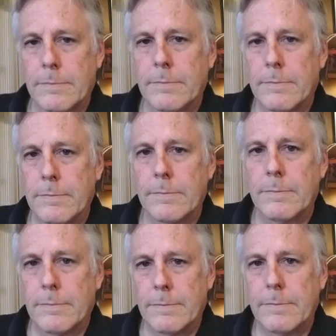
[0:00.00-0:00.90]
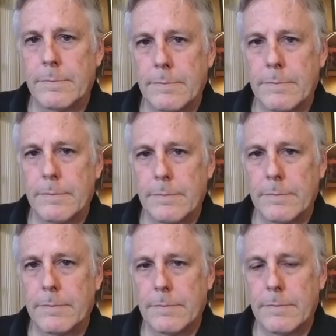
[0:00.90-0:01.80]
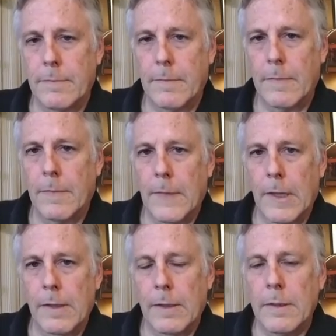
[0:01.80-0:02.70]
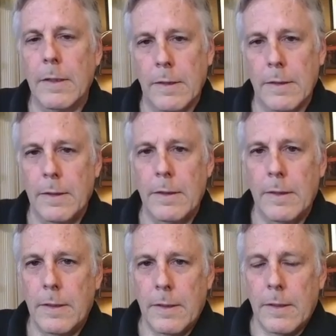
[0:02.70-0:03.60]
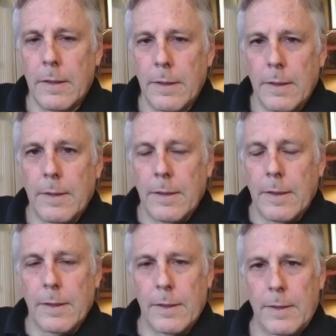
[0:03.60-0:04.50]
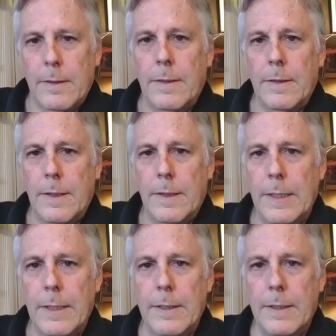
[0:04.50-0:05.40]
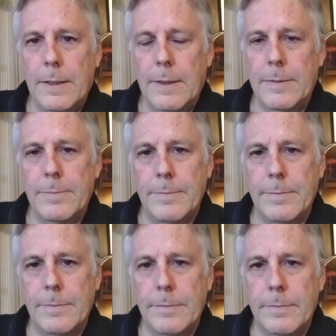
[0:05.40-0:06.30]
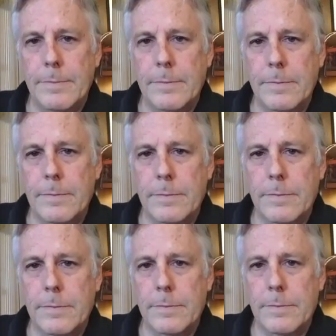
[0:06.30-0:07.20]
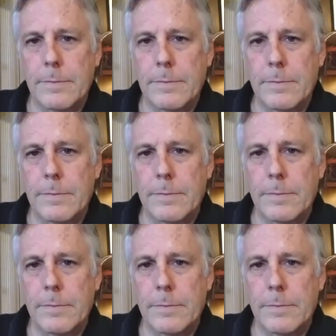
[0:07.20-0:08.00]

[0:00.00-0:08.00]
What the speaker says: [no speech]